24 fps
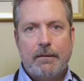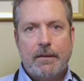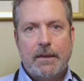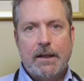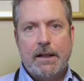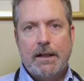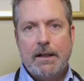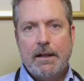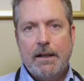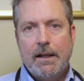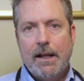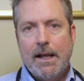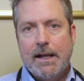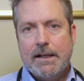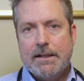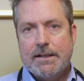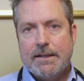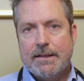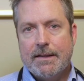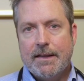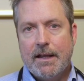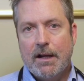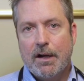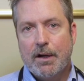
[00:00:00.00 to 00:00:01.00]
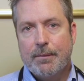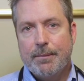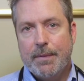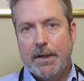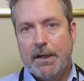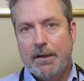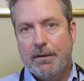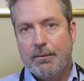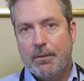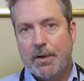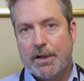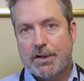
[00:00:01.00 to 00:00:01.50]
The next
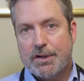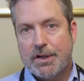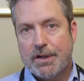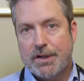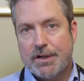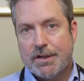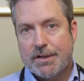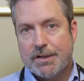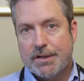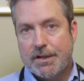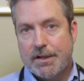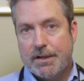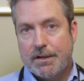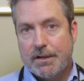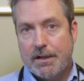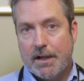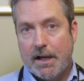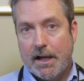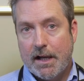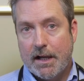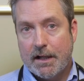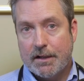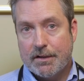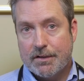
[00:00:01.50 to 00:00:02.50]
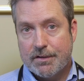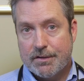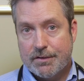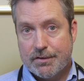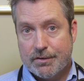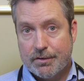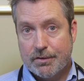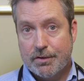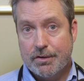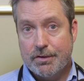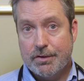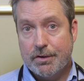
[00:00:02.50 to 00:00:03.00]
therapy, which is not
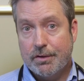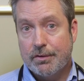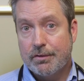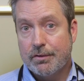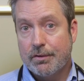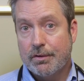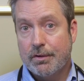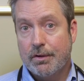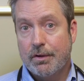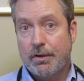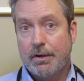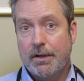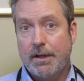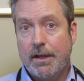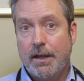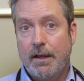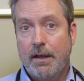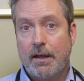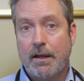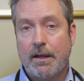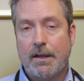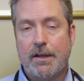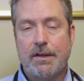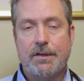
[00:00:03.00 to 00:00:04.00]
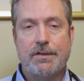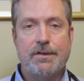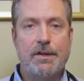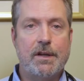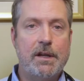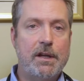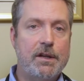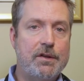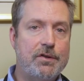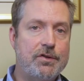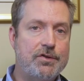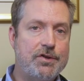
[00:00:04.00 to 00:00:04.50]
surgical, is
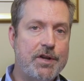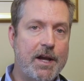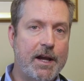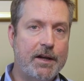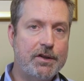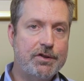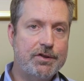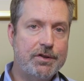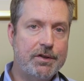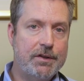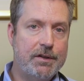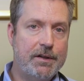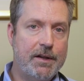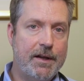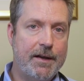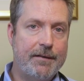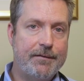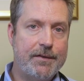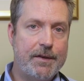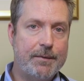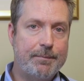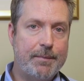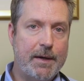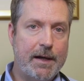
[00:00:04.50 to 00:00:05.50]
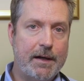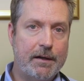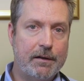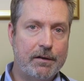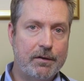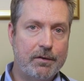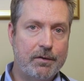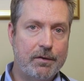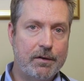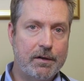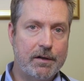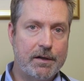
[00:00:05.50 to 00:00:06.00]
injection of the
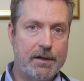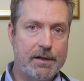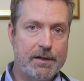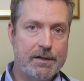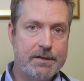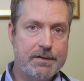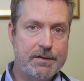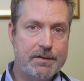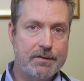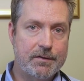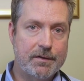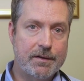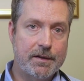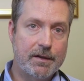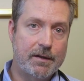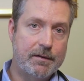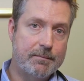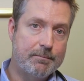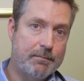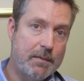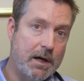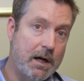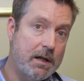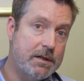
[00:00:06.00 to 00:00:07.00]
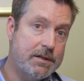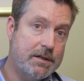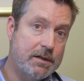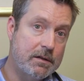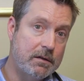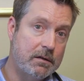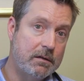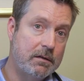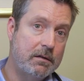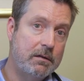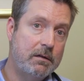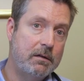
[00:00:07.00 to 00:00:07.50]
pylorus or the
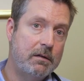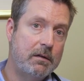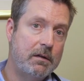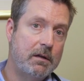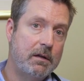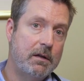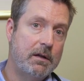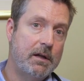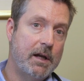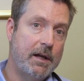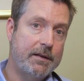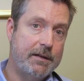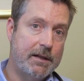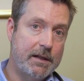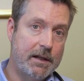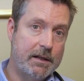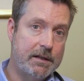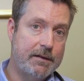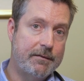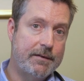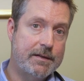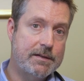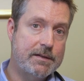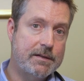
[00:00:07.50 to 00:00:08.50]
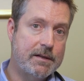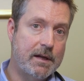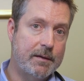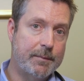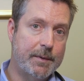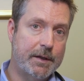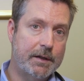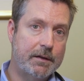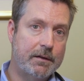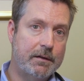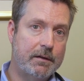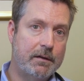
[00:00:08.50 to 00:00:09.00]
muscle at the end of the
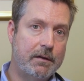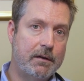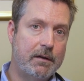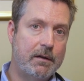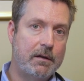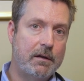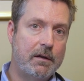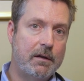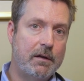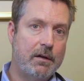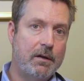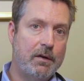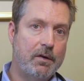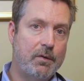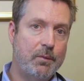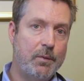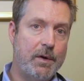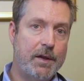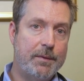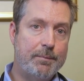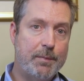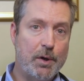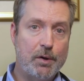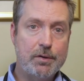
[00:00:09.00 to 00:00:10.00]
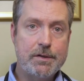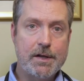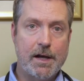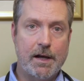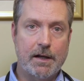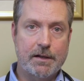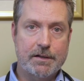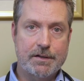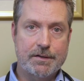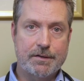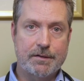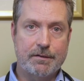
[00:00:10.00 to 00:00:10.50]
stomach with
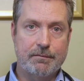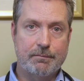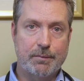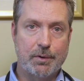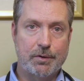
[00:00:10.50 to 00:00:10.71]
Botox.